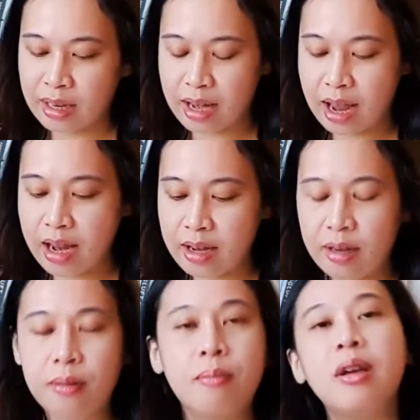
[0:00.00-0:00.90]
Dan
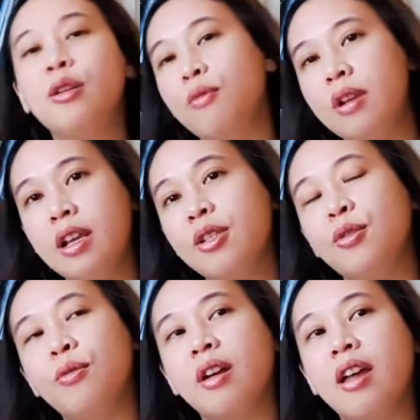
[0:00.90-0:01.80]

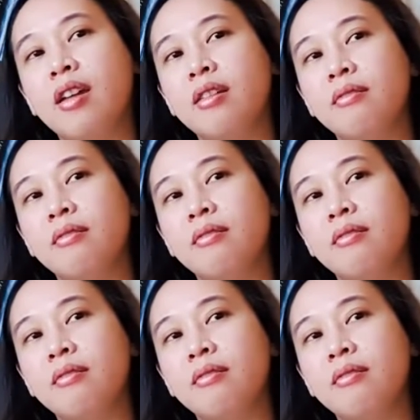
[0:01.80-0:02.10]
menulis surat.